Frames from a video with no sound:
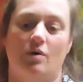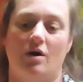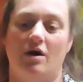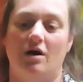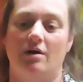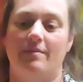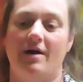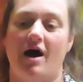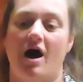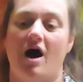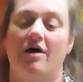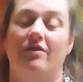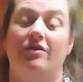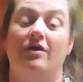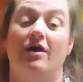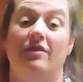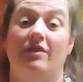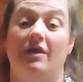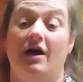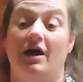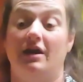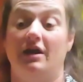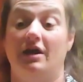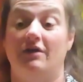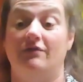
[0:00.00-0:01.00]
water bath, and
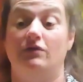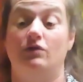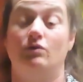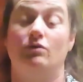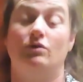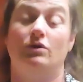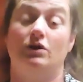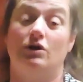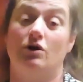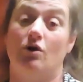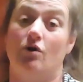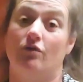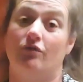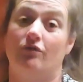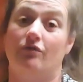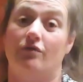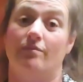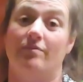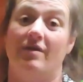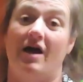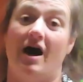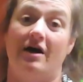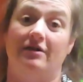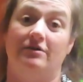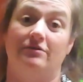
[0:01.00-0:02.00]
then if you were to go
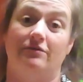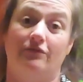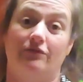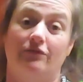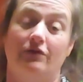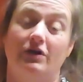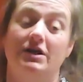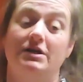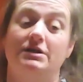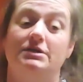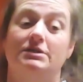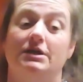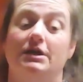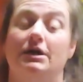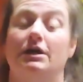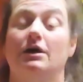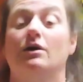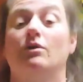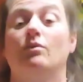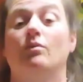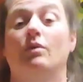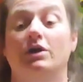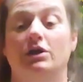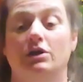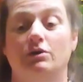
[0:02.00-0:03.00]
from that to
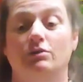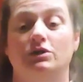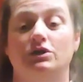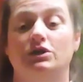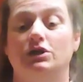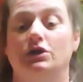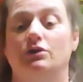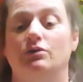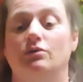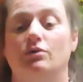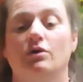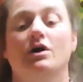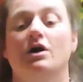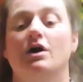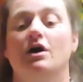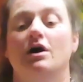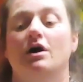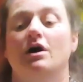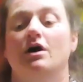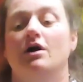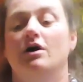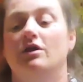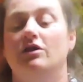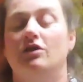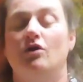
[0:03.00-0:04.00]
freezing, what you would do.
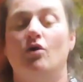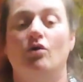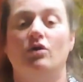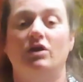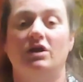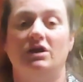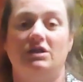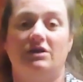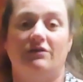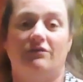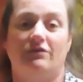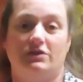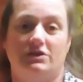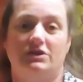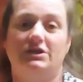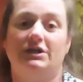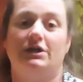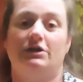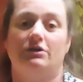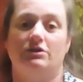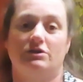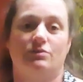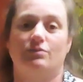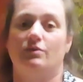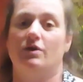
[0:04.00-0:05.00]
The only difference
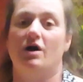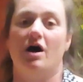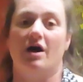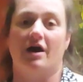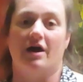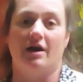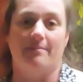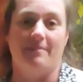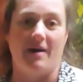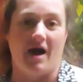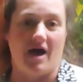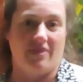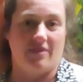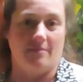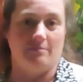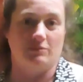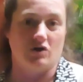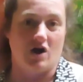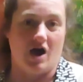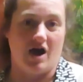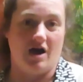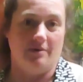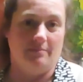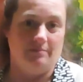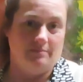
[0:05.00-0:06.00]
here is we're not going to pat them
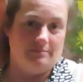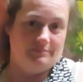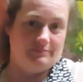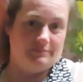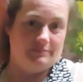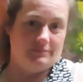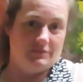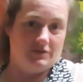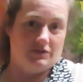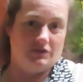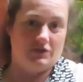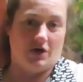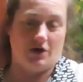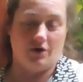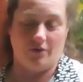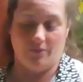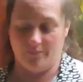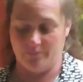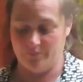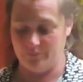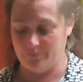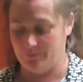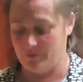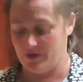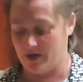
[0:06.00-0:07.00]
dry, so
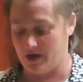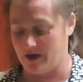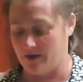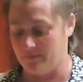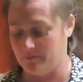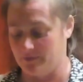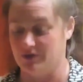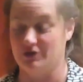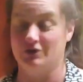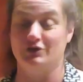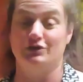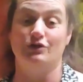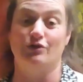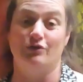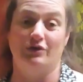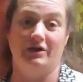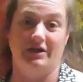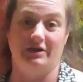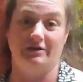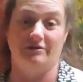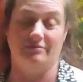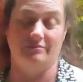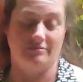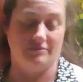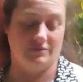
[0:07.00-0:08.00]
because there's no
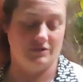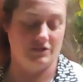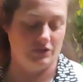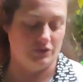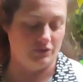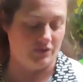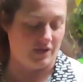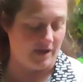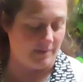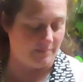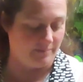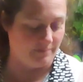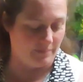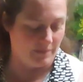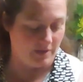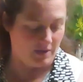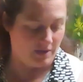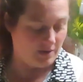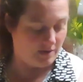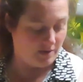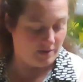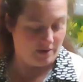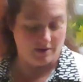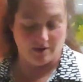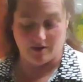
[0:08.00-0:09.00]
need to do that.
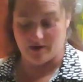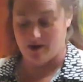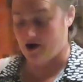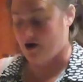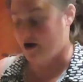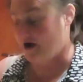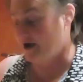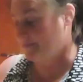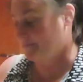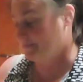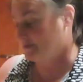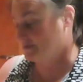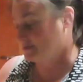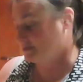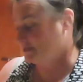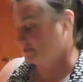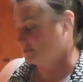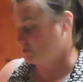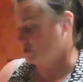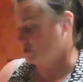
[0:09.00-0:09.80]
All right, let's get